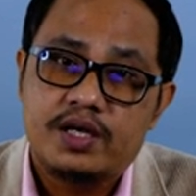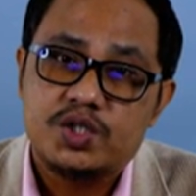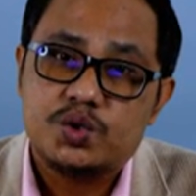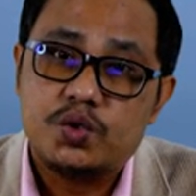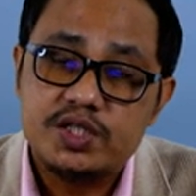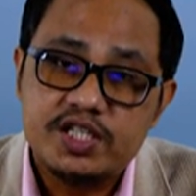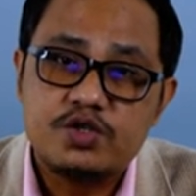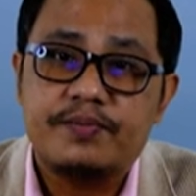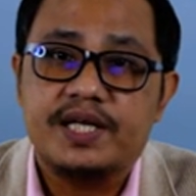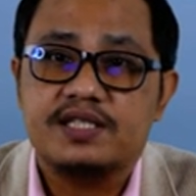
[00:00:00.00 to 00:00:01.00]
sources
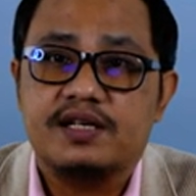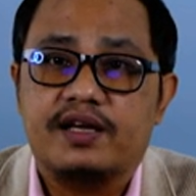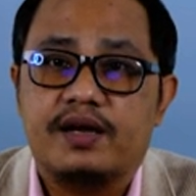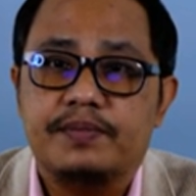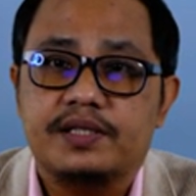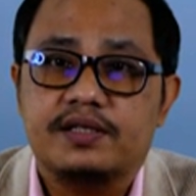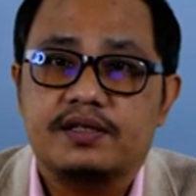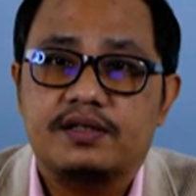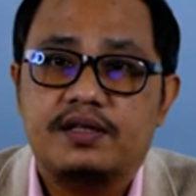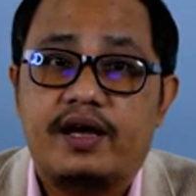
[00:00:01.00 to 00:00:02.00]
of natural
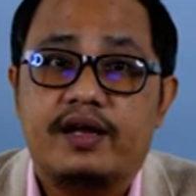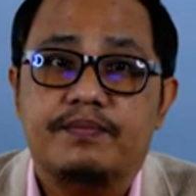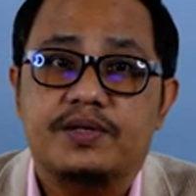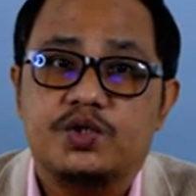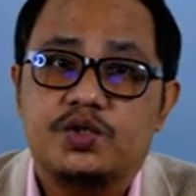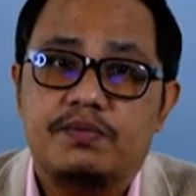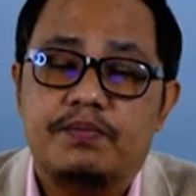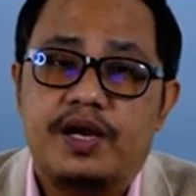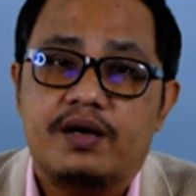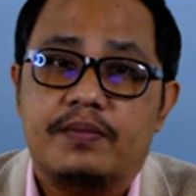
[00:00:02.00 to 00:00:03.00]
capital and between
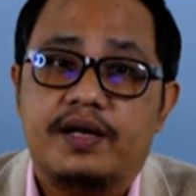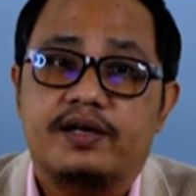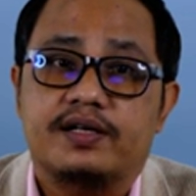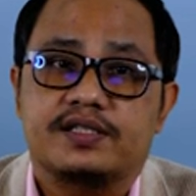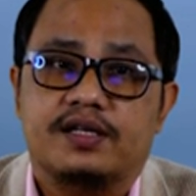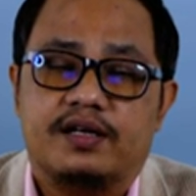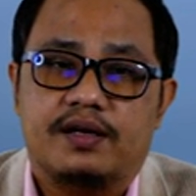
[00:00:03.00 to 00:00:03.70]
man-made and natural